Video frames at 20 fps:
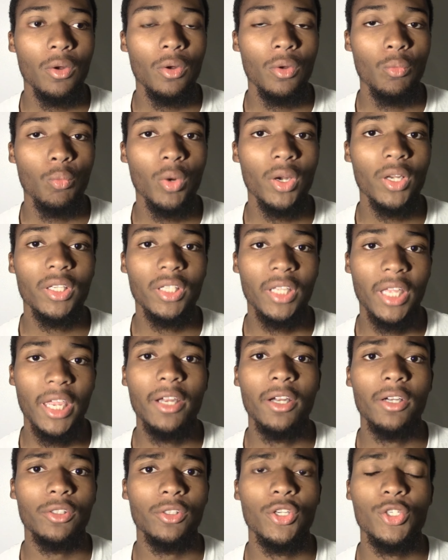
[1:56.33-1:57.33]
one of the
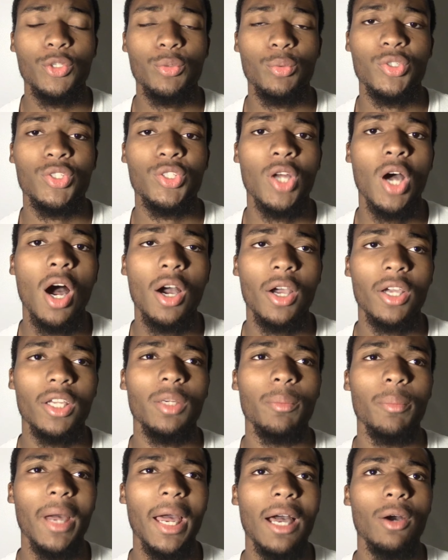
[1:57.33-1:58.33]
characters was talking
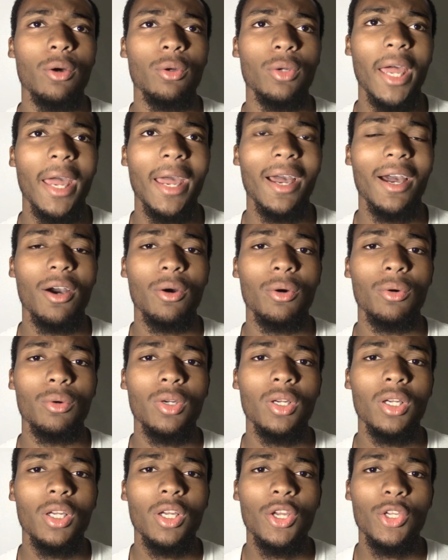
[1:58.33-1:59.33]
about how
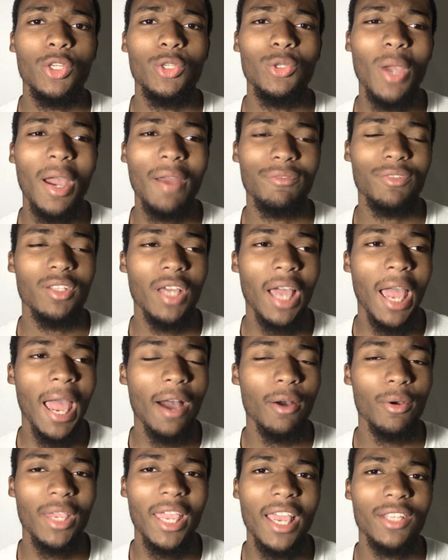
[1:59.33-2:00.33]
you have to,
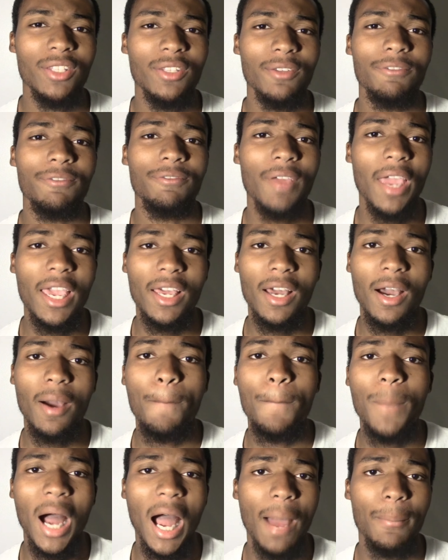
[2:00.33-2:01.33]
how he had to fake a
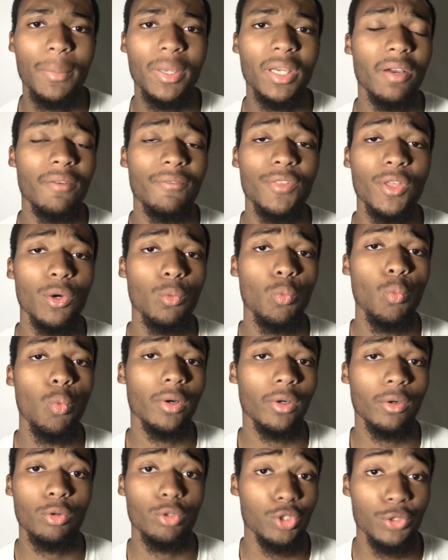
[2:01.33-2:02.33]
bombing of the
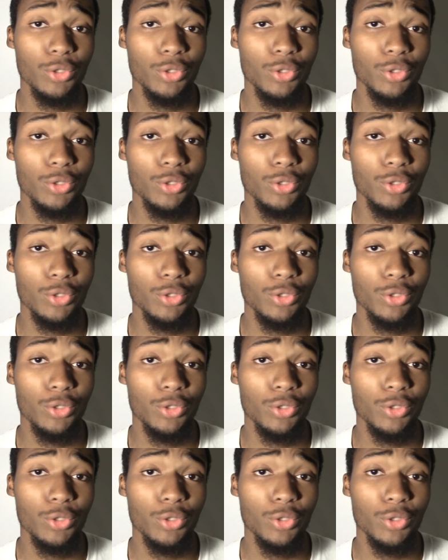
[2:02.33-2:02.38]
World